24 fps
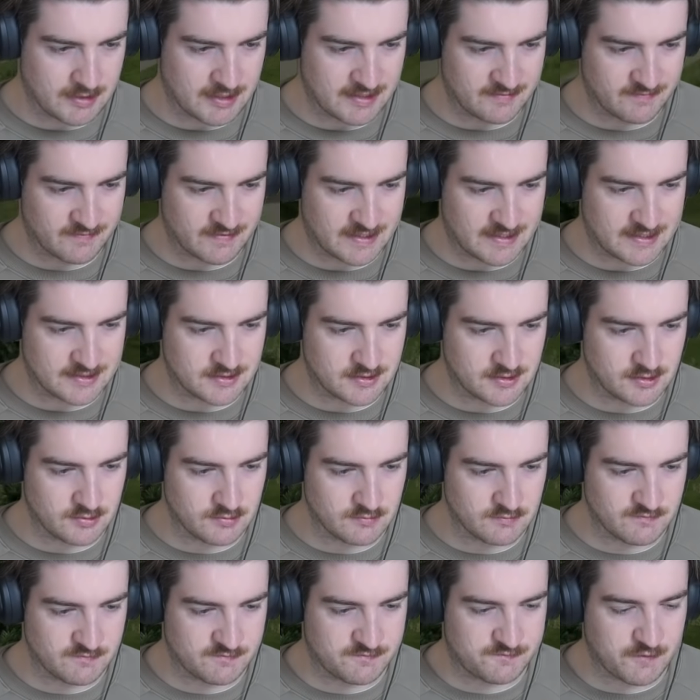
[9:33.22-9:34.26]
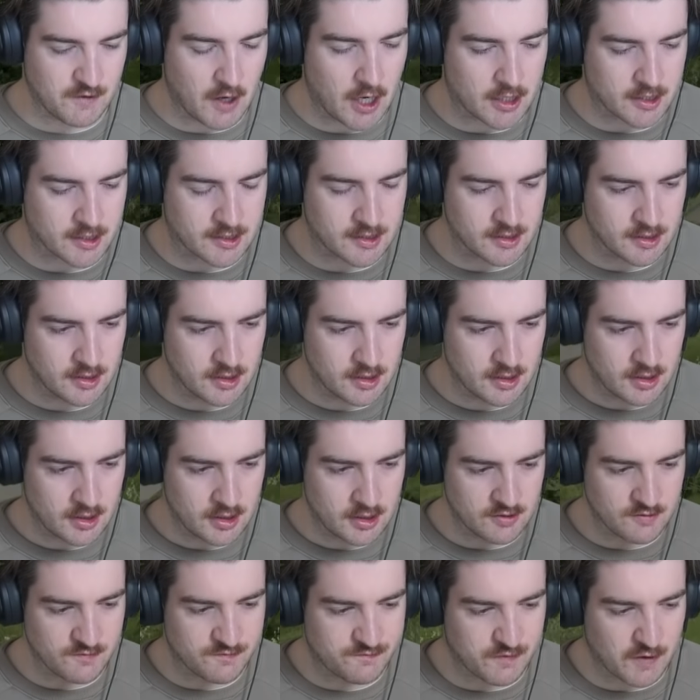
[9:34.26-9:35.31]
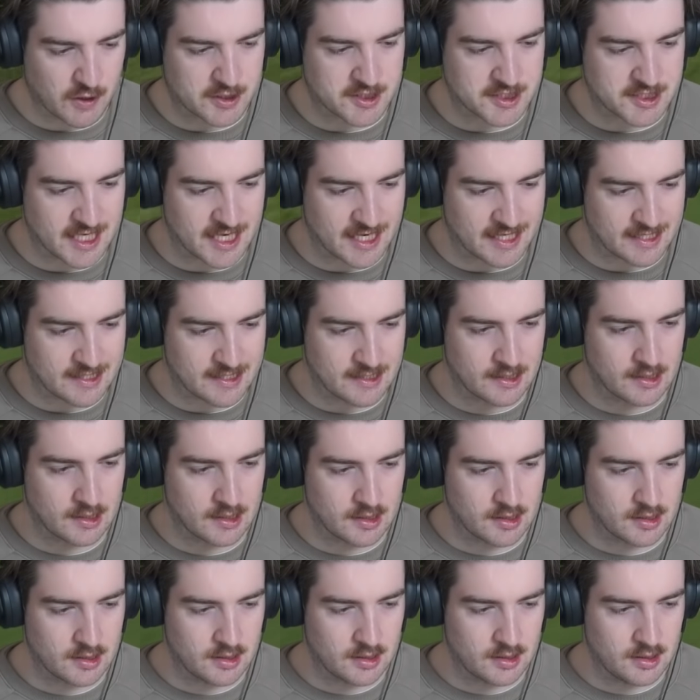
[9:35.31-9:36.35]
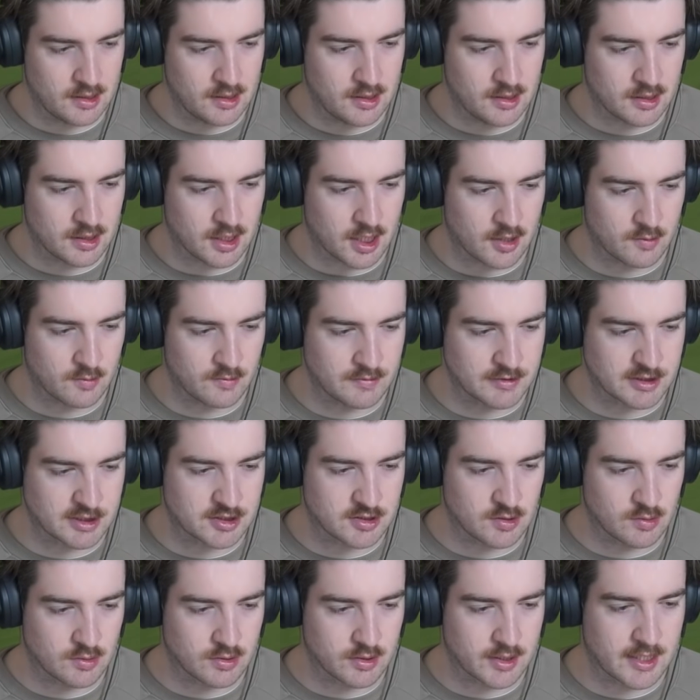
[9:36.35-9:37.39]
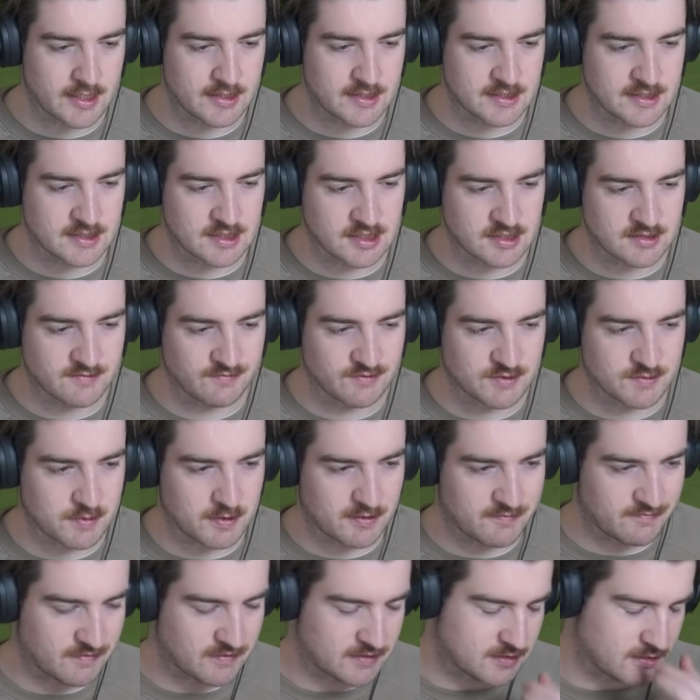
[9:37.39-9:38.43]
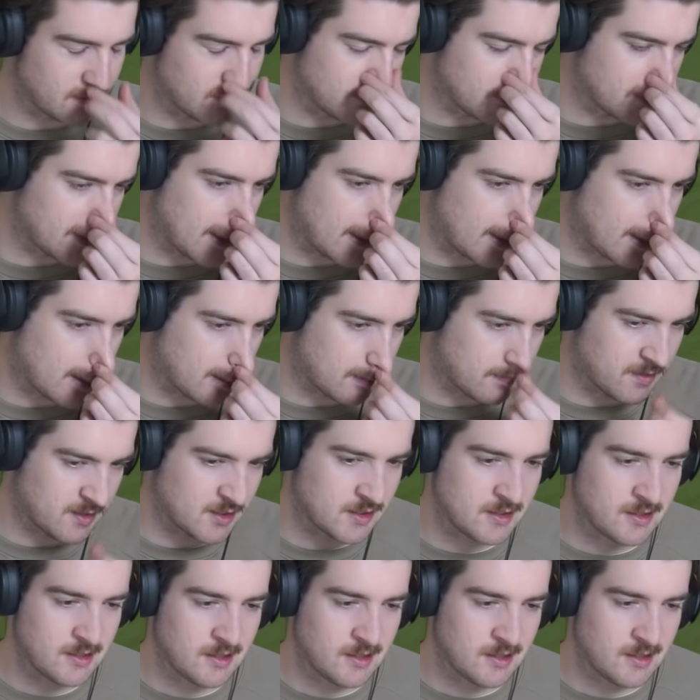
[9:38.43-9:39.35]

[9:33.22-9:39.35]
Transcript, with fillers: Pass, you fuck. You fuck stick. God, it would have been so good on distance. It was perfect, too. Stay there. Come on.